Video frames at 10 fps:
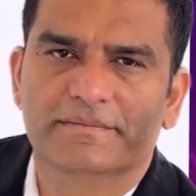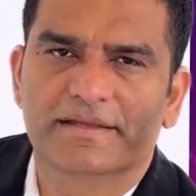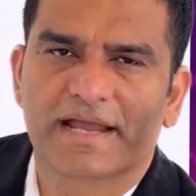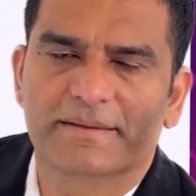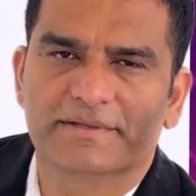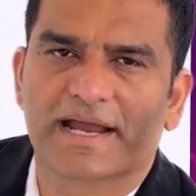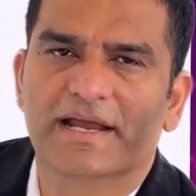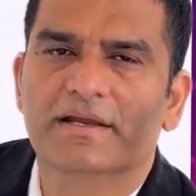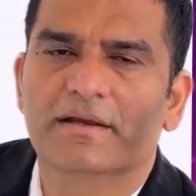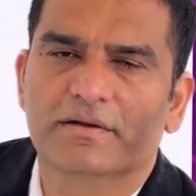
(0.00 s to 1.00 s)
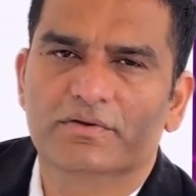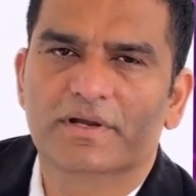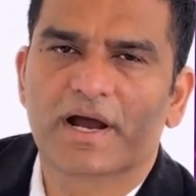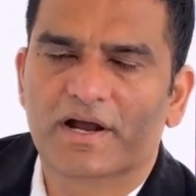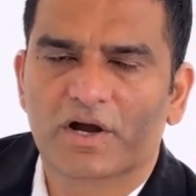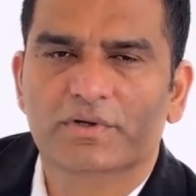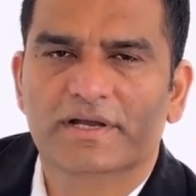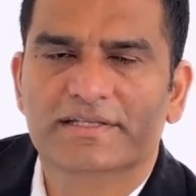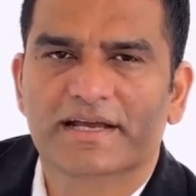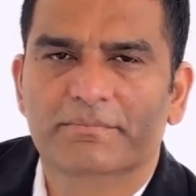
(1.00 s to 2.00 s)
Navigate to the Account
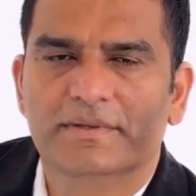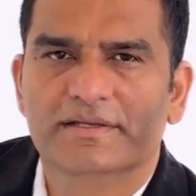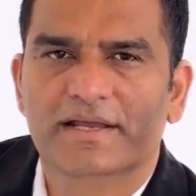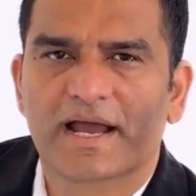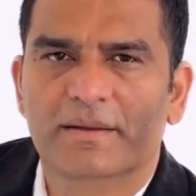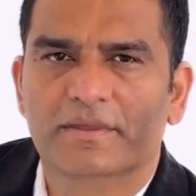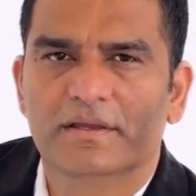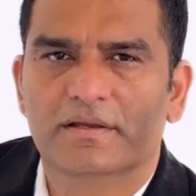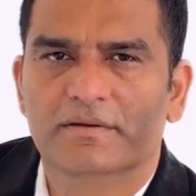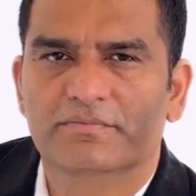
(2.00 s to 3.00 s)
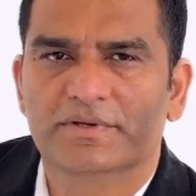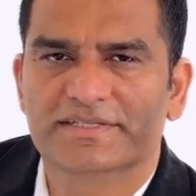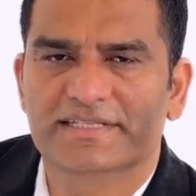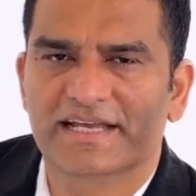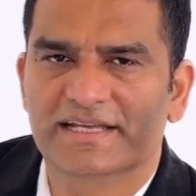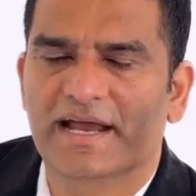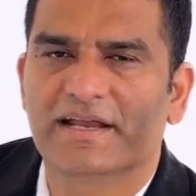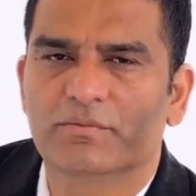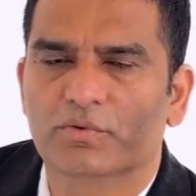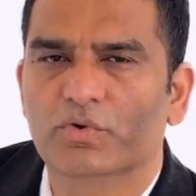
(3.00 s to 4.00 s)
Assignment tab for the second
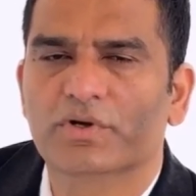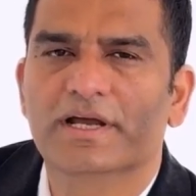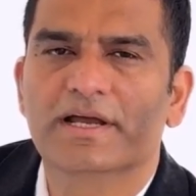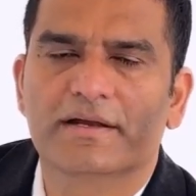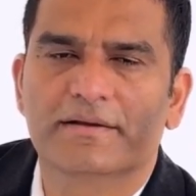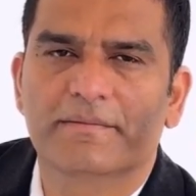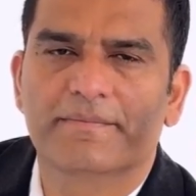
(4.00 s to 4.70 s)
item only.